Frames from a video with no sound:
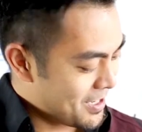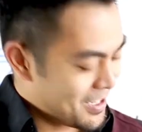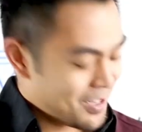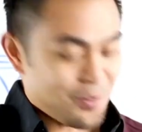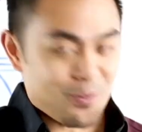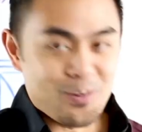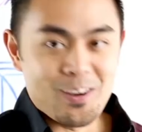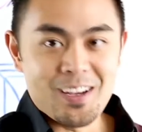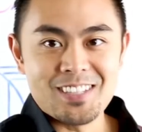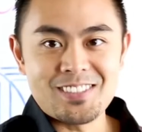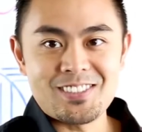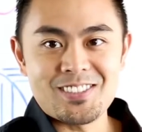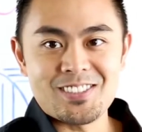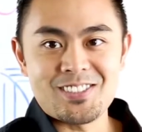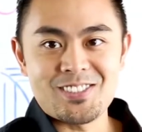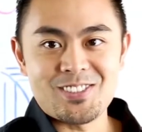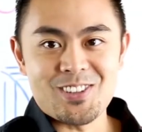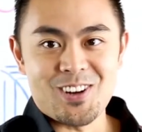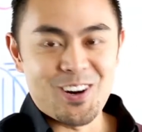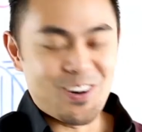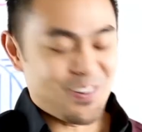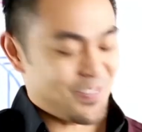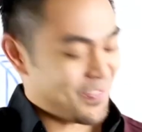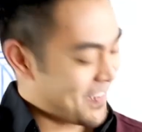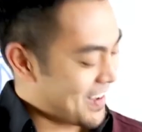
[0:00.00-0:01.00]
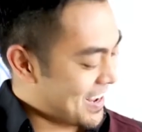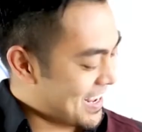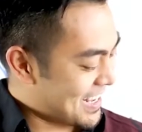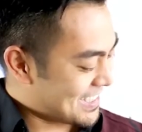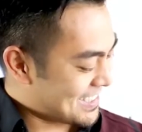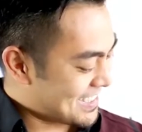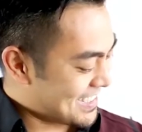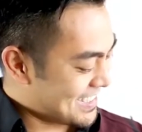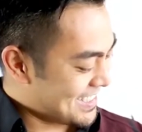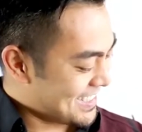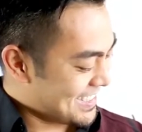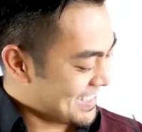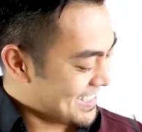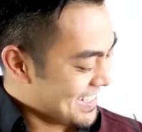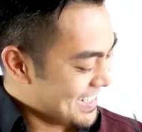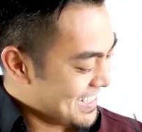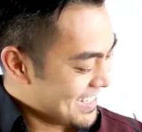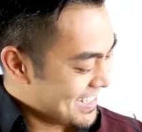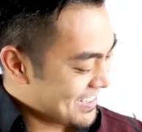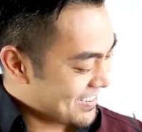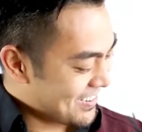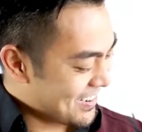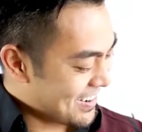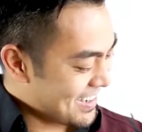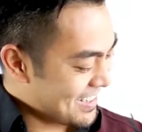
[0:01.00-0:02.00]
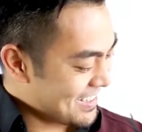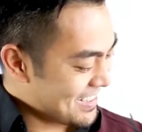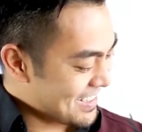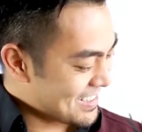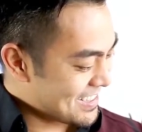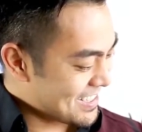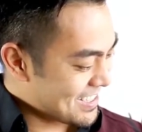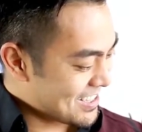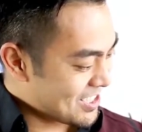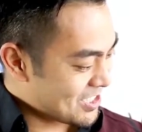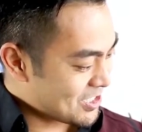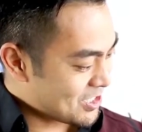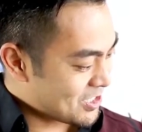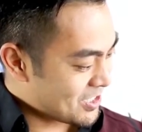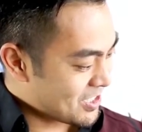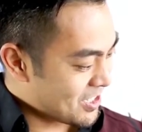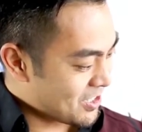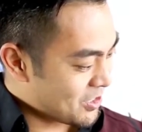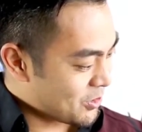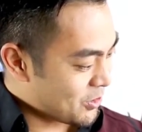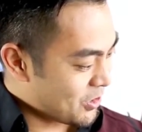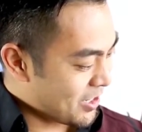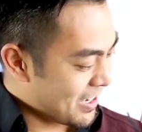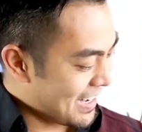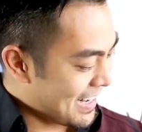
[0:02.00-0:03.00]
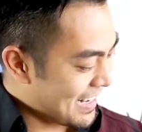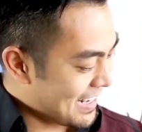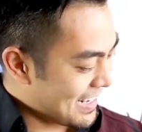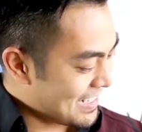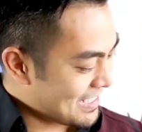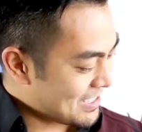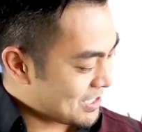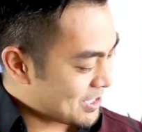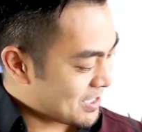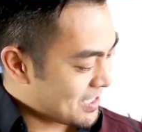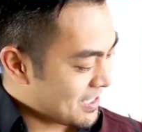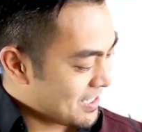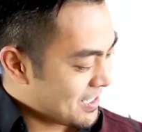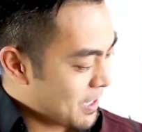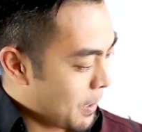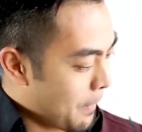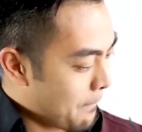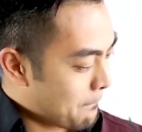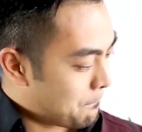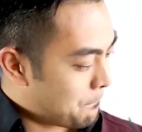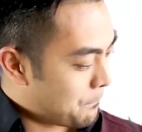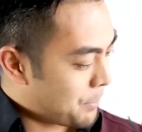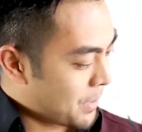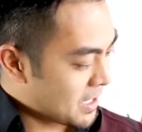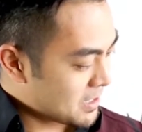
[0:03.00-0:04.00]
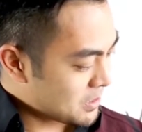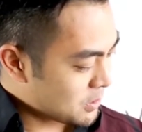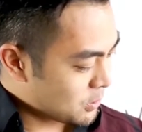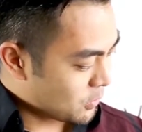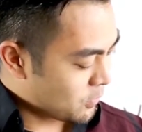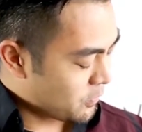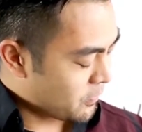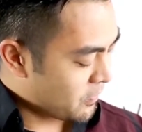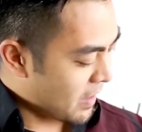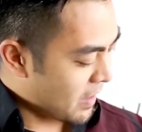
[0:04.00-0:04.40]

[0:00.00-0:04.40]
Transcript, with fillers: anyway, it's a star facet, right? And then there's another 8 bezel